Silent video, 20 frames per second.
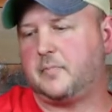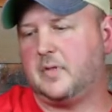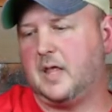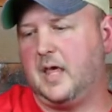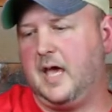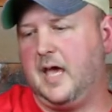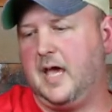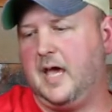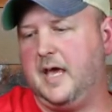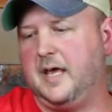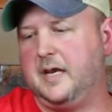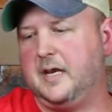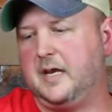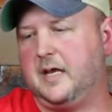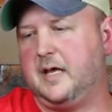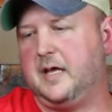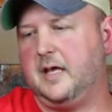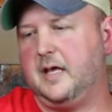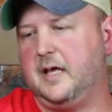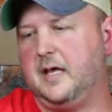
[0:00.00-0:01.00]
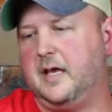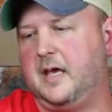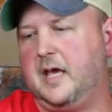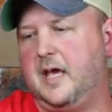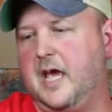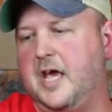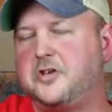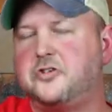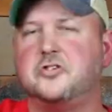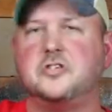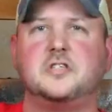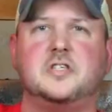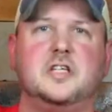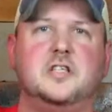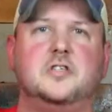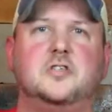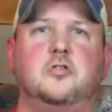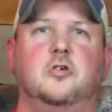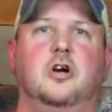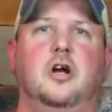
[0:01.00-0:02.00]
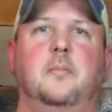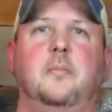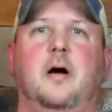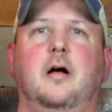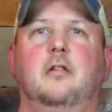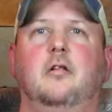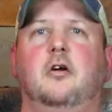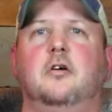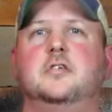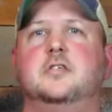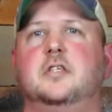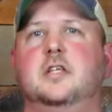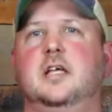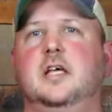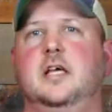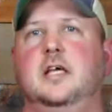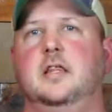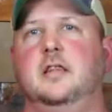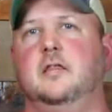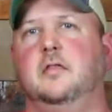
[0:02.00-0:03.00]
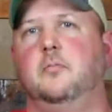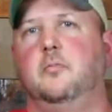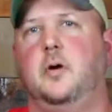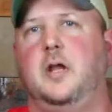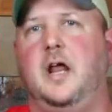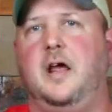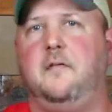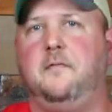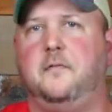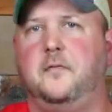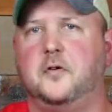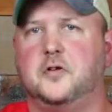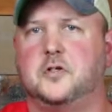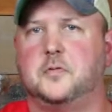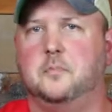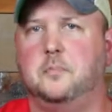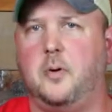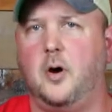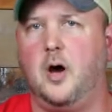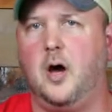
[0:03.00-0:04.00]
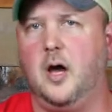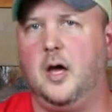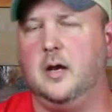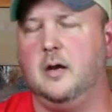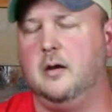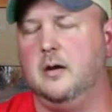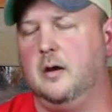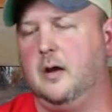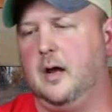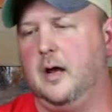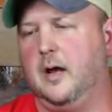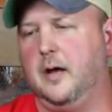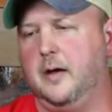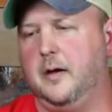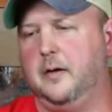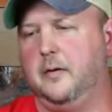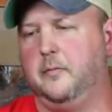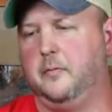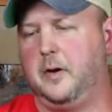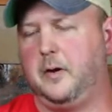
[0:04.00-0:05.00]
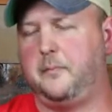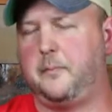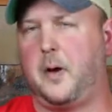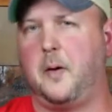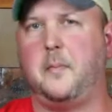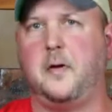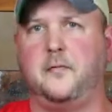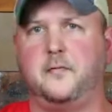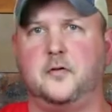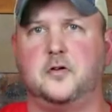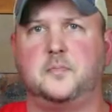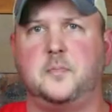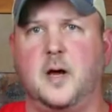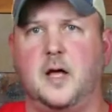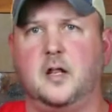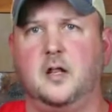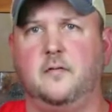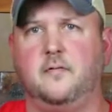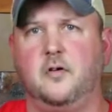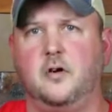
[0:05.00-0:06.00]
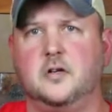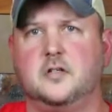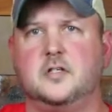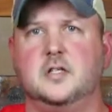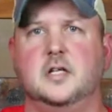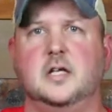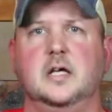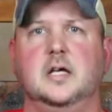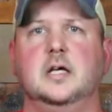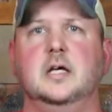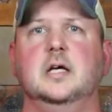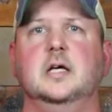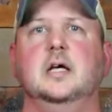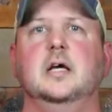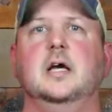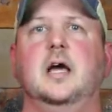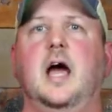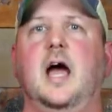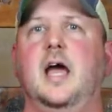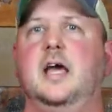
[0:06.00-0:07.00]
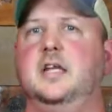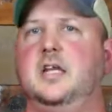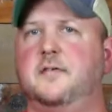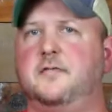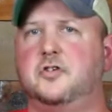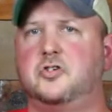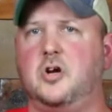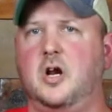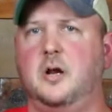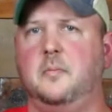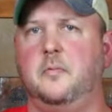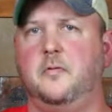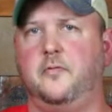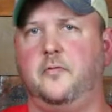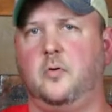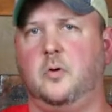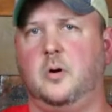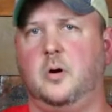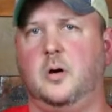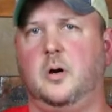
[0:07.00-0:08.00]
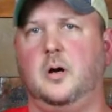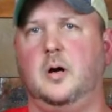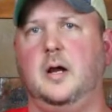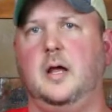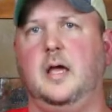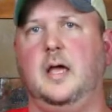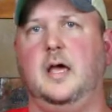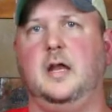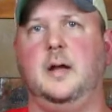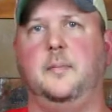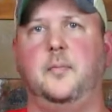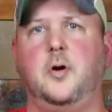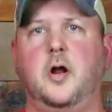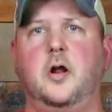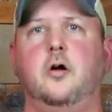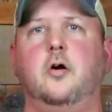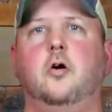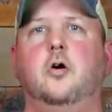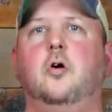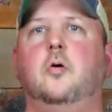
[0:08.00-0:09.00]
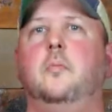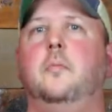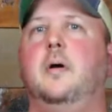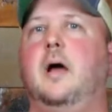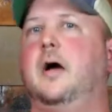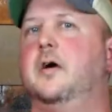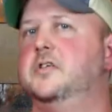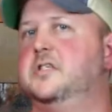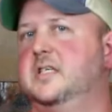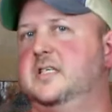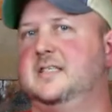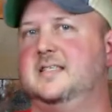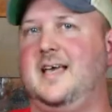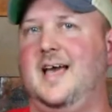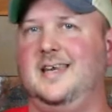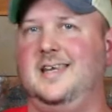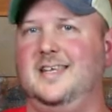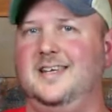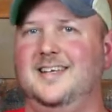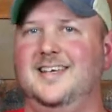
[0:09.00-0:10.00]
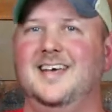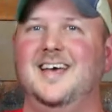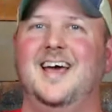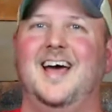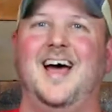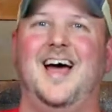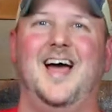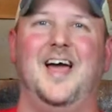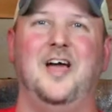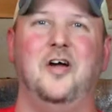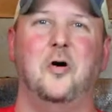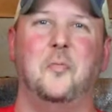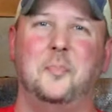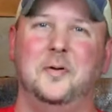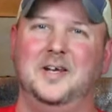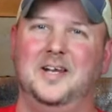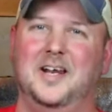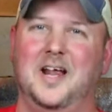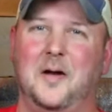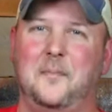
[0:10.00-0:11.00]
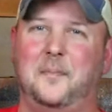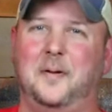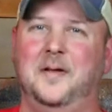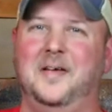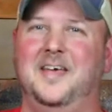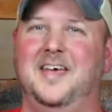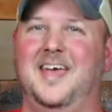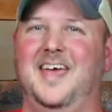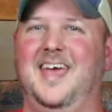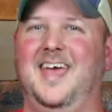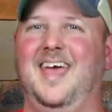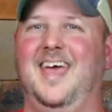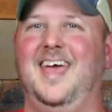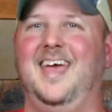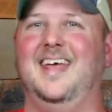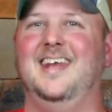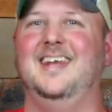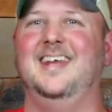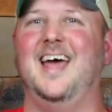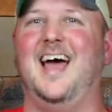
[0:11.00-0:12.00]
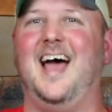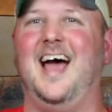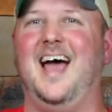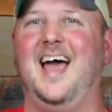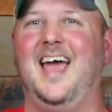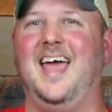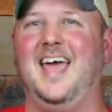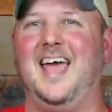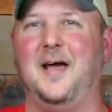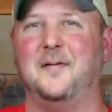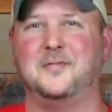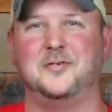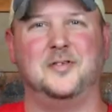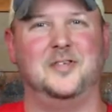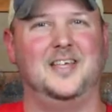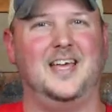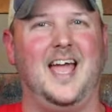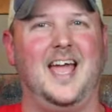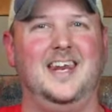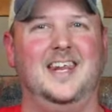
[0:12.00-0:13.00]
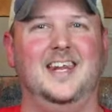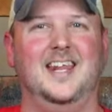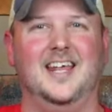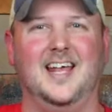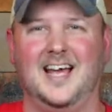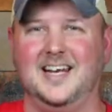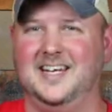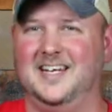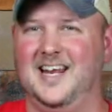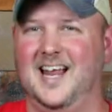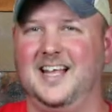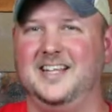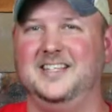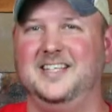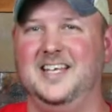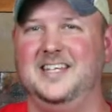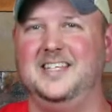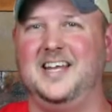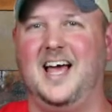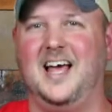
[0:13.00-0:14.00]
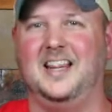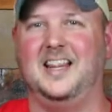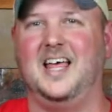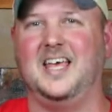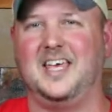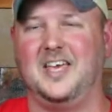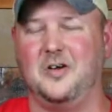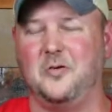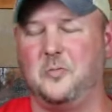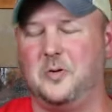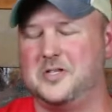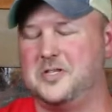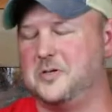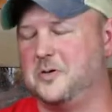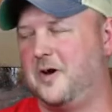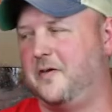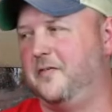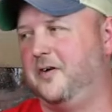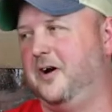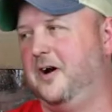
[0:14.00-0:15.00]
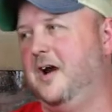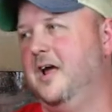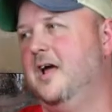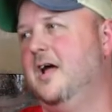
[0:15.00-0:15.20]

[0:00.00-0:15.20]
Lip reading: And interesting story about Larceny. When I bought my first bottle of Larceny, I had never tried it before, and I brought it home. I was excited. I opened it up, and I absolutely hated it. I did not like it whatsoever.